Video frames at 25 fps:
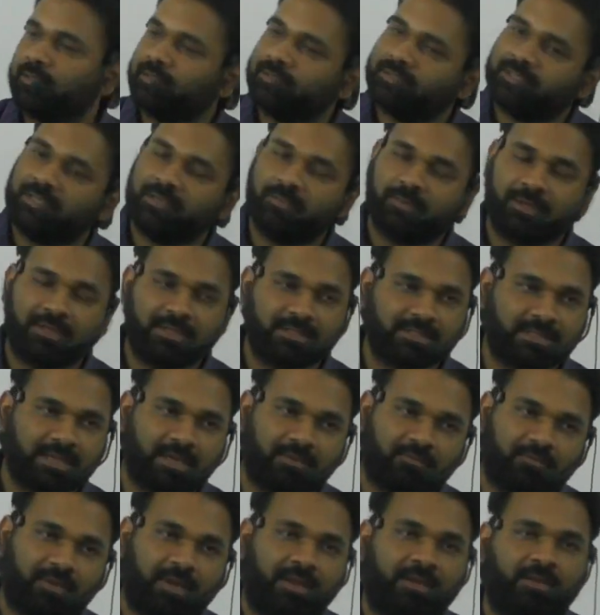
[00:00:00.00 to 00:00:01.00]
G minus
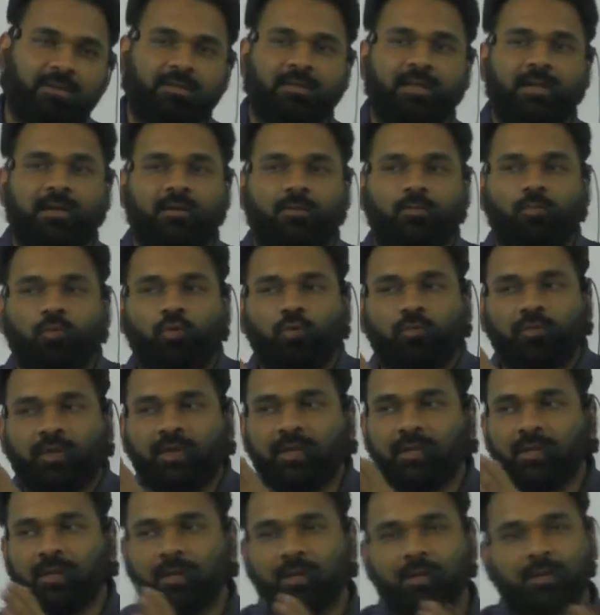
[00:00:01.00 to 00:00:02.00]
A. Fine. Then
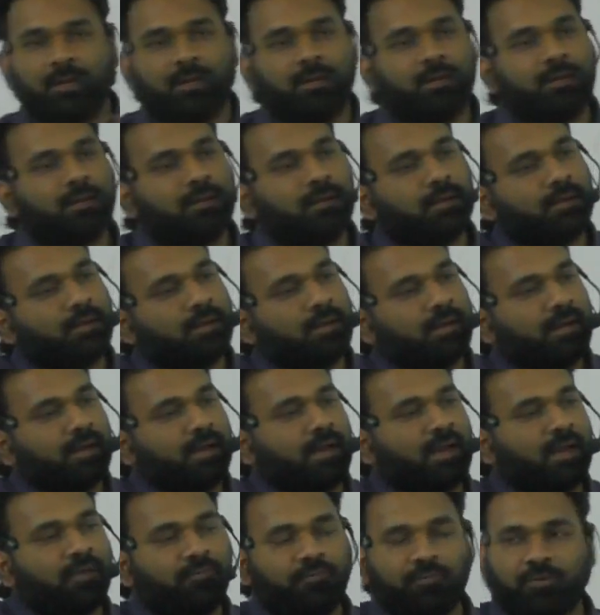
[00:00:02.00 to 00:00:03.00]
moving
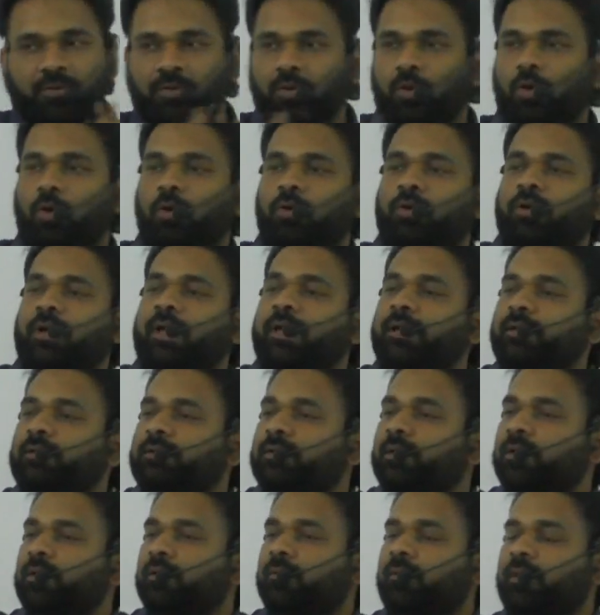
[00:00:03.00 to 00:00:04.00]
left or right,
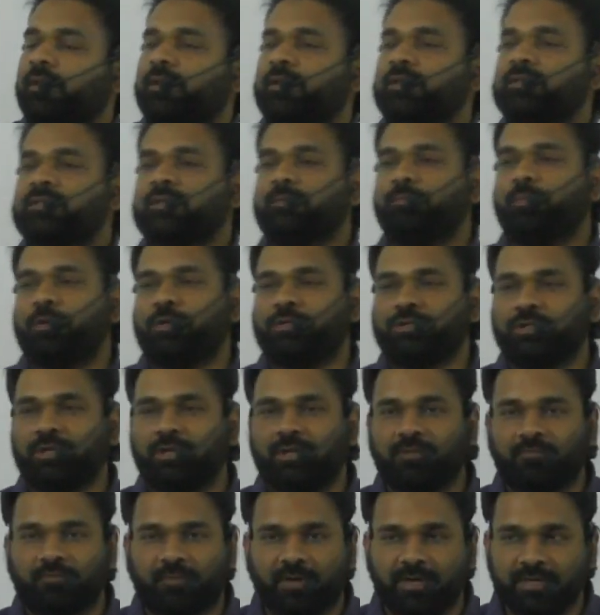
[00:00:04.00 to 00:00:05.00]
what is the pressure
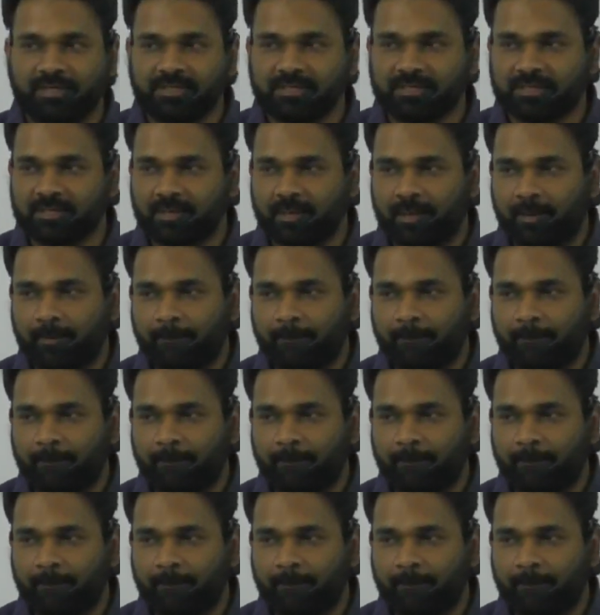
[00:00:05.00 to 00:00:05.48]
difference?